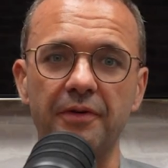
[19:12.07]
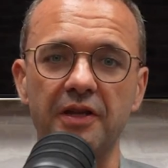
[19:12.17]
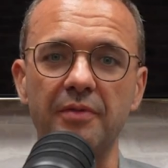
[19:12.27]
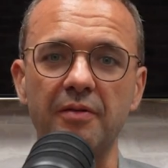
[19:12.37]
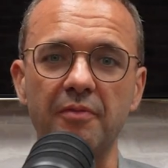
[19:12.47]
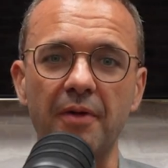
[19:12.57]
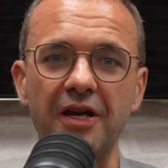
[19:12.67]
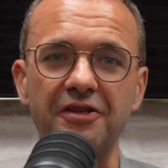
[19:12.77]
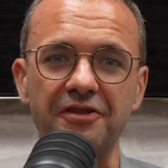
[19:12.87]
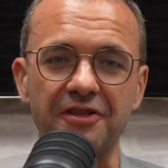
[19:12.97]
but the minimum
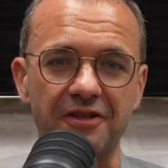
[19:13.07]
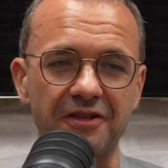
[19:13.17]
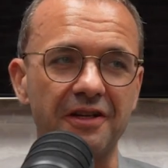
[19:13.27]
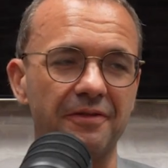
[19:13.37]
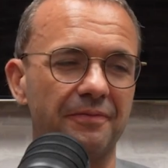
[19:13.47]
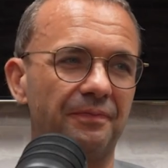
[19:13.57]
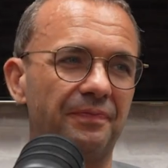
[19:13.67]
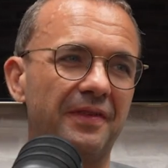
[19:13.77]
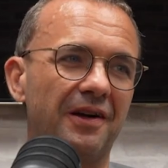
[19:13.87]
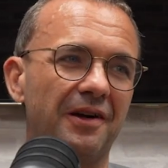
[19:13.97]
age is 16,
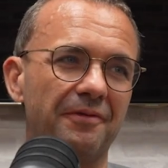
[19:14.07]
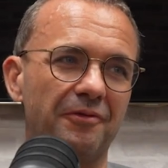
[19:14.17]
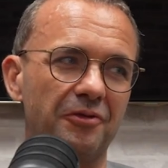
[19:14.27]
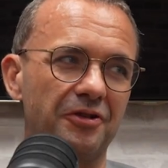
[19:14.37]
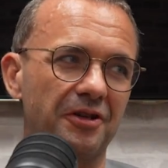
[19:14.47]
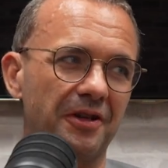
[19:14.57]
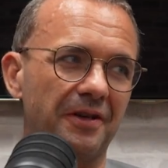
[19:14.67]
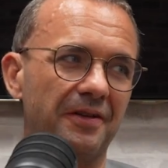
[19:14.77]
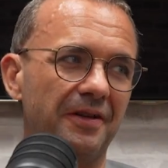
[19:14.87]
unfortunately.